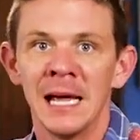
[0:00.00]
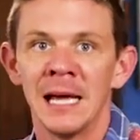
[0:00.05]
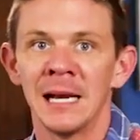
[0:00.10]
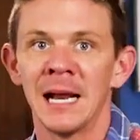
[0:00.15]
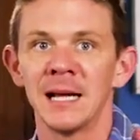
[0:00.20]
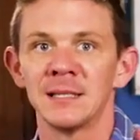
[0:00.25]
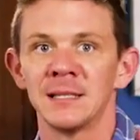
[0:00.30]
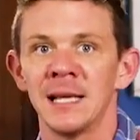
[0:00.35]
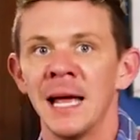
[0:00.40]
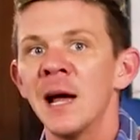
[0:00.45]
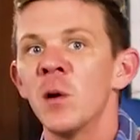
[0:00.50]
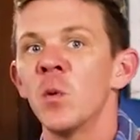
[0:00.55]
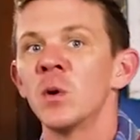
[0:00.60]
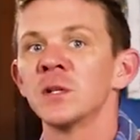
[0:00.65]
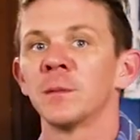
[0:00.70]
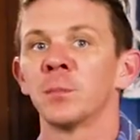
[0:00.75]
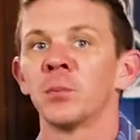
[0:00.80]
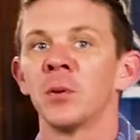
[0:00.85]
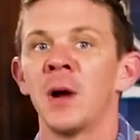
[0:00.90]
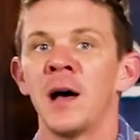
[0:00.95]
And Isaiah
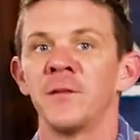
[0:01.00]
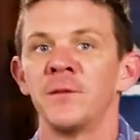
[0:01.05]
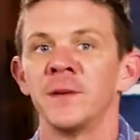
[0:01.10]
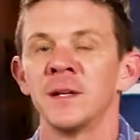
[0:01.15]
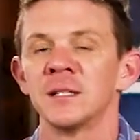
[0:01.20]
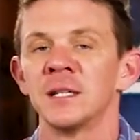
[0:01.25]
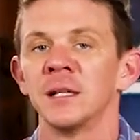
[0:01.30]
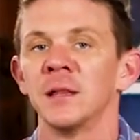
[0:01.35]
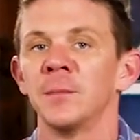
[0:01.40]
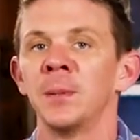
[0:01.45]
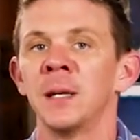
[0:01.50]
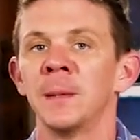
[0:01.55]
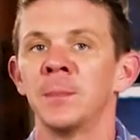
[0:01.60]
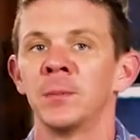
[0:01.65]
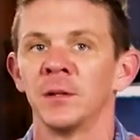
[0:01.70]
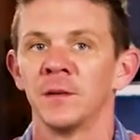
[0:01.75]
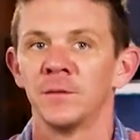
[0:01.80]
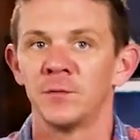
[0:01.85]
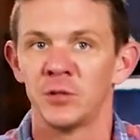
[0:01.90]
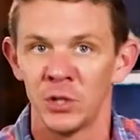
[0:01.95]
was a prophet to the
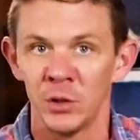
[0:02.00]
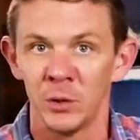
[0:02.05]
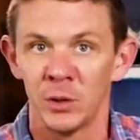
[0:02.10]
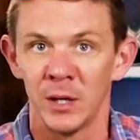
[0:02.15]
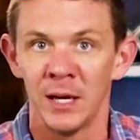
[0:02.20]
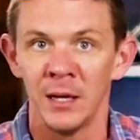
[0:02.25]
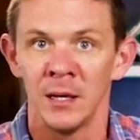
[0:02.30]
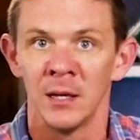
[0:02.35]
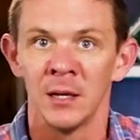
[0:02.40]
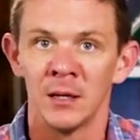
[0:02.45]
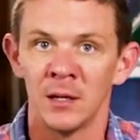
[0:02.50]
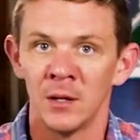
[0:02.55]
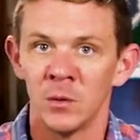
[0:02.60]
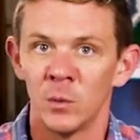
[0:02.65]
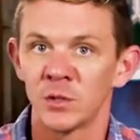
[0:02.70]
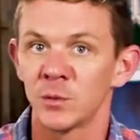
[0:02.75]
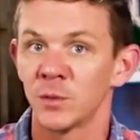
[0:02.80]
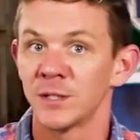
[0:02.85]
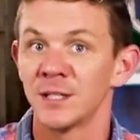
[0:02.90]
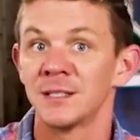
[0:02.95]
people of Judah,
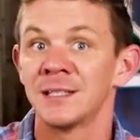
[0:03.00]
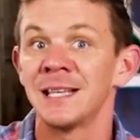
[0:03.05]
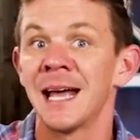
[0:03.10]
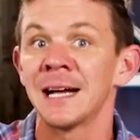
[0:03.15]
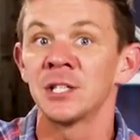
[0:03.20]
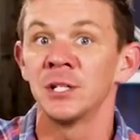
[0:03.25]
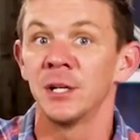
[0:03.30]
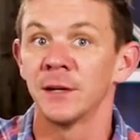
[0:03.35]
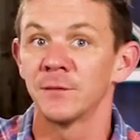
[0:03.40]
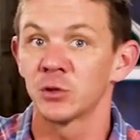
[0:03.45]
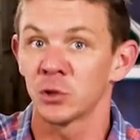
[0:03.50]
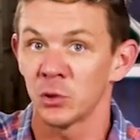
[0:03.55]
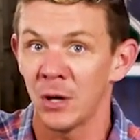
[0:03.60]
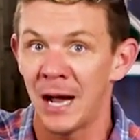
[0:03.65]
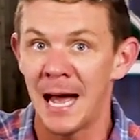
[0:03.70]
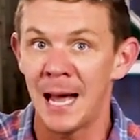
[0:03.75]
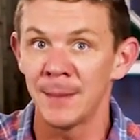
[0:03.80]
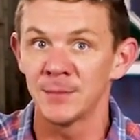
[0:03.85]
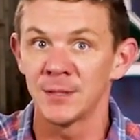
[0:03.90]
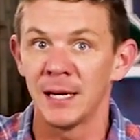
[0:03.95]
which was a section of
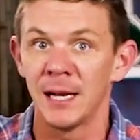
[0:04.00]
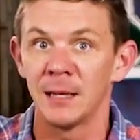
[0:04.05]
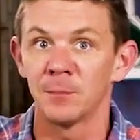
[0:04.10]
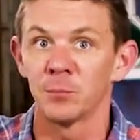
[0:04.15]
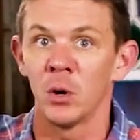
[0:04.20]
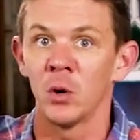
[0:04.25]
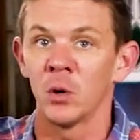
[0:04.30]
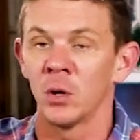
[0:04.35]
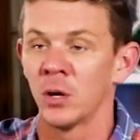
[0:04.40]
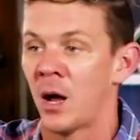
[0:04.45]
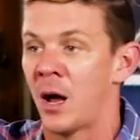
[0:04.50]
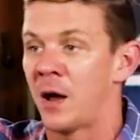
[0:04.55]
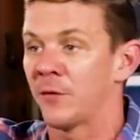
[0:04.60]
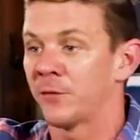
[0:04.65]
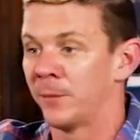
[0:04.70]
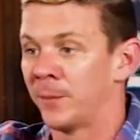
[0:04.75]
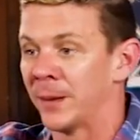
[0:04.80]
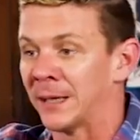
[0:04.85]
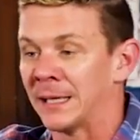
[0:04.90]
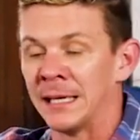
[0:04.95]
tribes that had broken
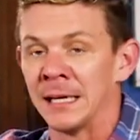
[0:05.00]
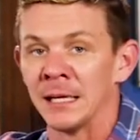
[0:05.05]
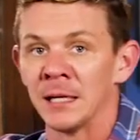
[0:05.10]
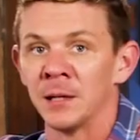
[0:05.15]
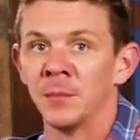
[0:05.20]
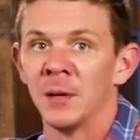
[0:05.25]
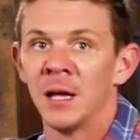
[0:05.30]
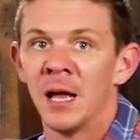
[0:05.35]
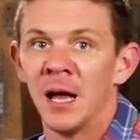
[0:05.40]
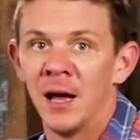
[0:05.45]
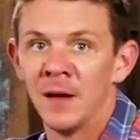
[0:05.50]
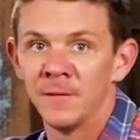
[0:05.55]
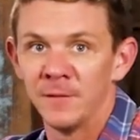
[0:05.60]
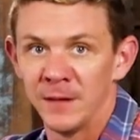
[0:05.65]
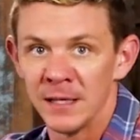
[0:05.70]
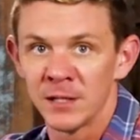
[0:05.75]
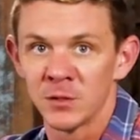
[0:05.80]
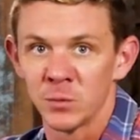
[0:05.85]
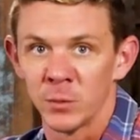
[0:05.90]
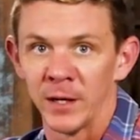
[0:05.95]
off from the kingdom
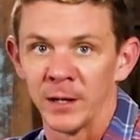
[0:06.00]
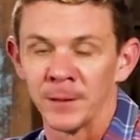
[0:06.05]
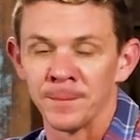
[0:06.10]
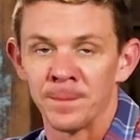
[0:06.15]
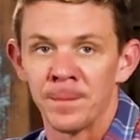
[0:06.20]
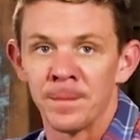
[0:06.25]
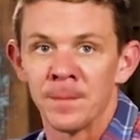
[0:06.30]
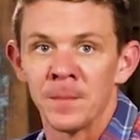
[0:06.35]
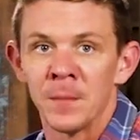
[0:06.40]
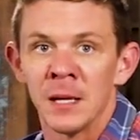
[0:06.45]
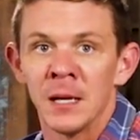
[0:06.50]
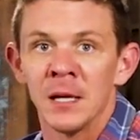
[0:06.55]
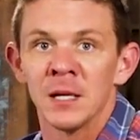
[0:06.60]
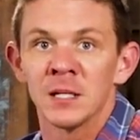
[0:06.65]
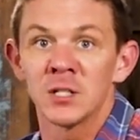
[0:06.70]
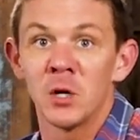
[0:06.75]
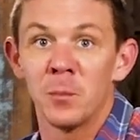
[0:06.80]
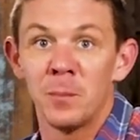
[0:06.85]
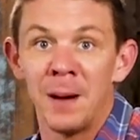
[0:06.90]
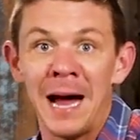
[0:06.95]
of Israel.
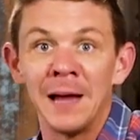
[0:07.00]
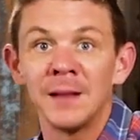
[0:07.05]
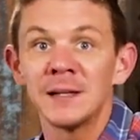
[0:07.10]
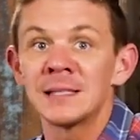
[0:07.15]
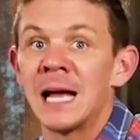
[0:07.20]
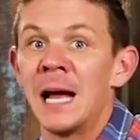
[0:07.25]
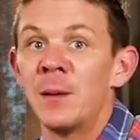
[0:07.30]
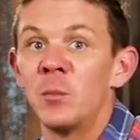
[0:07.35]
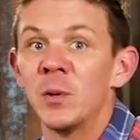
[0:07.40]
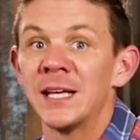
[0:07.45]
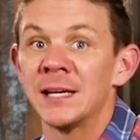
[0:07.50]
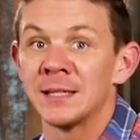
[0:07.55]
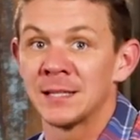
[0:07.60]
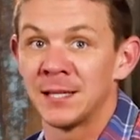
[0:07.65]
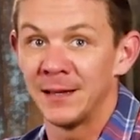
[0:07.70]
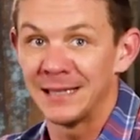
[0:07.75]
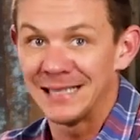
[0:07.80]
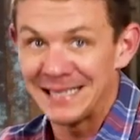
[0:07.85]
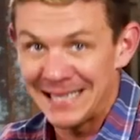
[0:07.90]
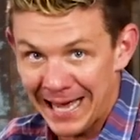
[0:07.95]
So by the time we get
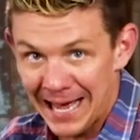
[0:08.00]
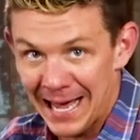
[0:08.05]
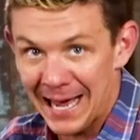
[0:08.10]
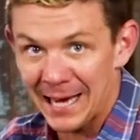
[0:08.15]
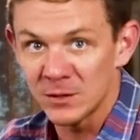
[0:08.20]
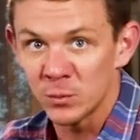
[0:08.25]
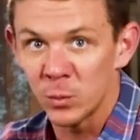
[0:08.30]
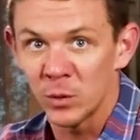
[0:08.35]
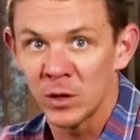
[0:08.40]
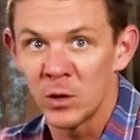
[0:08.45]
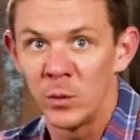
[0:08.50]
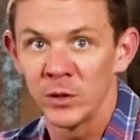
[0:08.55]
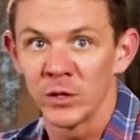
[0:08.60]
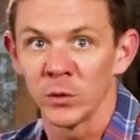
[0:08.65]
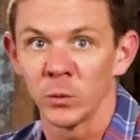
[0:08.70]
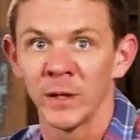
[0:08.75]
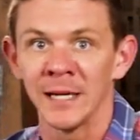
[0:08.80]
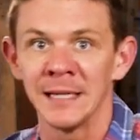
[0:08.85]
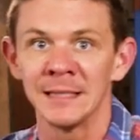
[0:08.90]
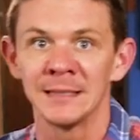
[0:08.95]
to the text we're going
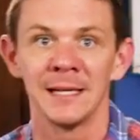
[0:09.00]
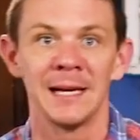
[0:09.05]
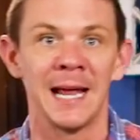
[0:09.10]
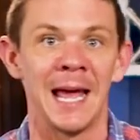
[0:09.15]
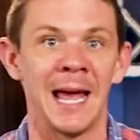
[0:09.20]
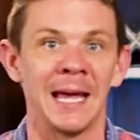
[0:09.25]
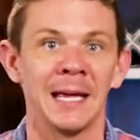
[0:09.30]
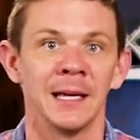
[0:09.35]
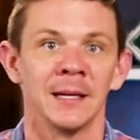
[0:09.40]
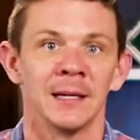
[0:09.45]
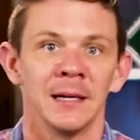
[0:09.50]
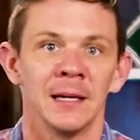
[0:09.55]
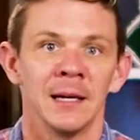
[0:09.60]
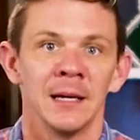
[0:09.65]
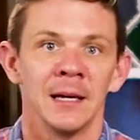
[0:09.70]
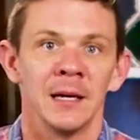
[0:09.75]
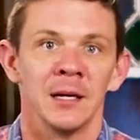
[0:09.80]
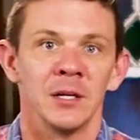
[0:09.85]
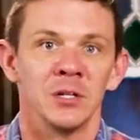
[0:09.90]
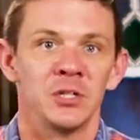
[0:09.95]
to read today,
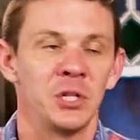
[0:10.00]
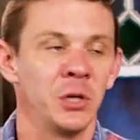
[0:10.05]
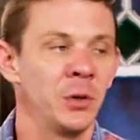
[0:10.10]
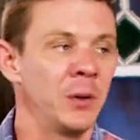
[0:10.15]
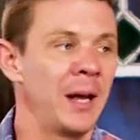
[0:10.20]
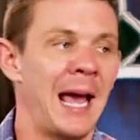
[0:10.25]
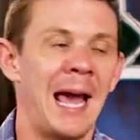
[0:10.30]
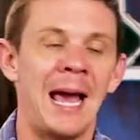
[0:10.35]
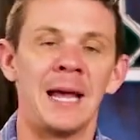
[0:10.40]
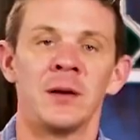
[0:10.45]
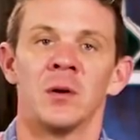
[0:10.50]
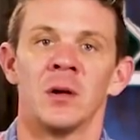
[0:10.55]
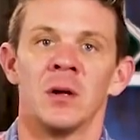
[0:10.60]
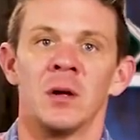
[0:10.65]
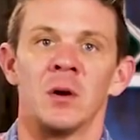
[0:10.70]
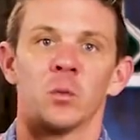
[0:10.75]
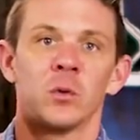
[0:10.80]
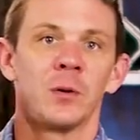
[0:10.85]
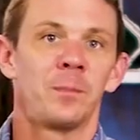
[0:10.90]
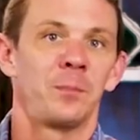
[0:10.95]
Judah had
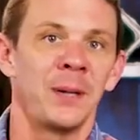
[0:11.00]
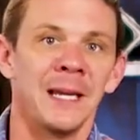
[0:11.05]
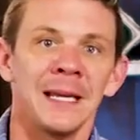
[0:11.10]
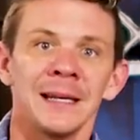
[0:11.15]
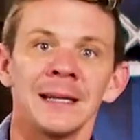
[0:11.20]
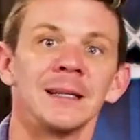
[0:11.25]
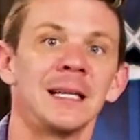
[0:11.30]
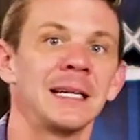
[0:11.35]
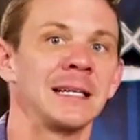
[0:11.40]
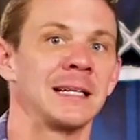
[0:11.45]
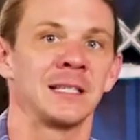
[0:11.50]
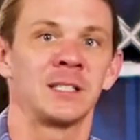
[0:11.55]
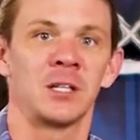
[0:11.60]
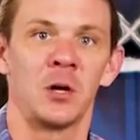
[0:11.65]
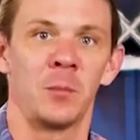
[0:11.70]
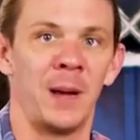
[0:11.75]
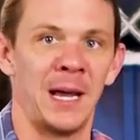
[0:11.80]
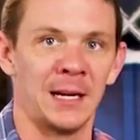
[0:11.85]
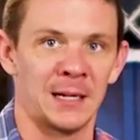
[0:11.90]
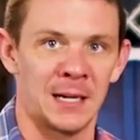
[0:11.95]
repeatedly
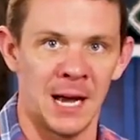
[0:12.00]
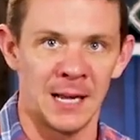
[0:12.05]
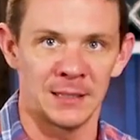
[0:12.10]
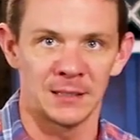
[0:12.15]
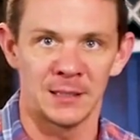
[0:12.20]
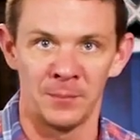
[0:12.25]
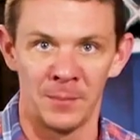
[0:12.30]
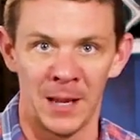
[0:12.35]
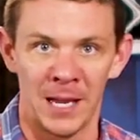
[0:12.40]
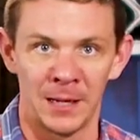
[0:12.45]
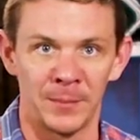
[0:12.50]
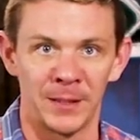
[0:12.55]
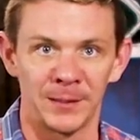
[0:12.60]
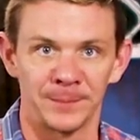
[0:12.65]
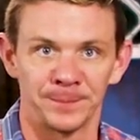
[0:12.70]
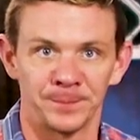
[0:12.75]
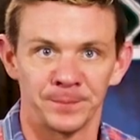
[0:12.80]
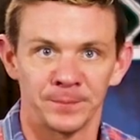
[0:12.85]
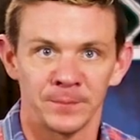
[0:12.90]
disobeyed God's commandment.